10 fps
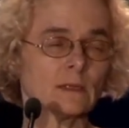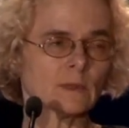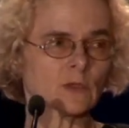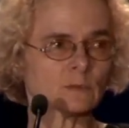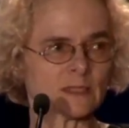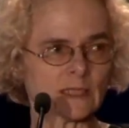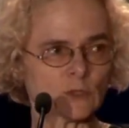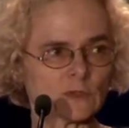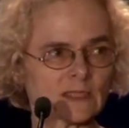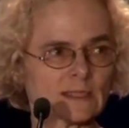because
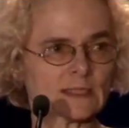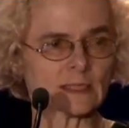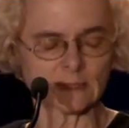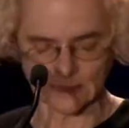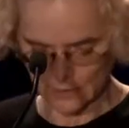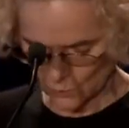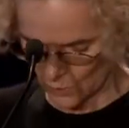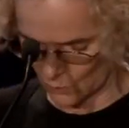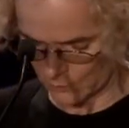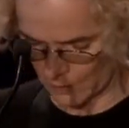Massachusetts is a state
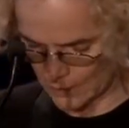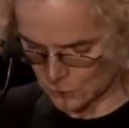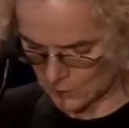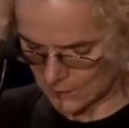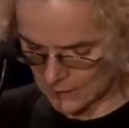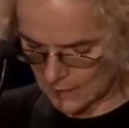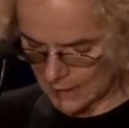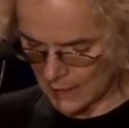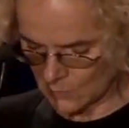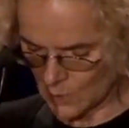where we've actually
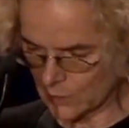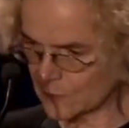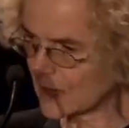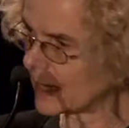had one of the